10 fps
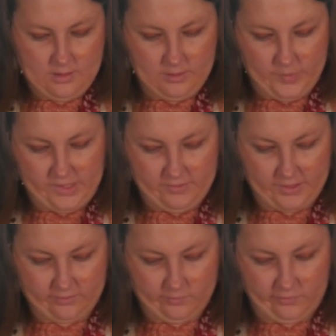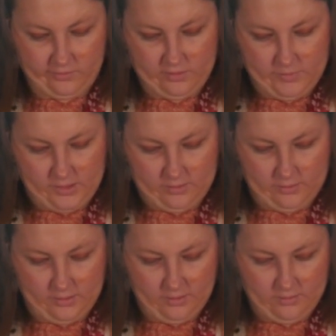Might even get some cinnamon in
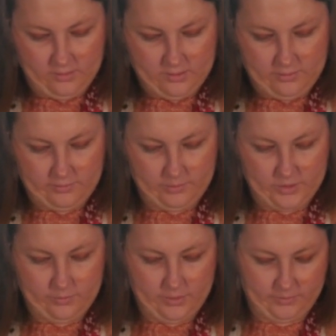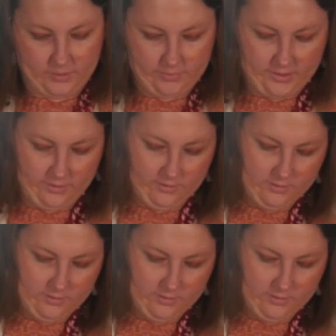there from the pumpkin pie.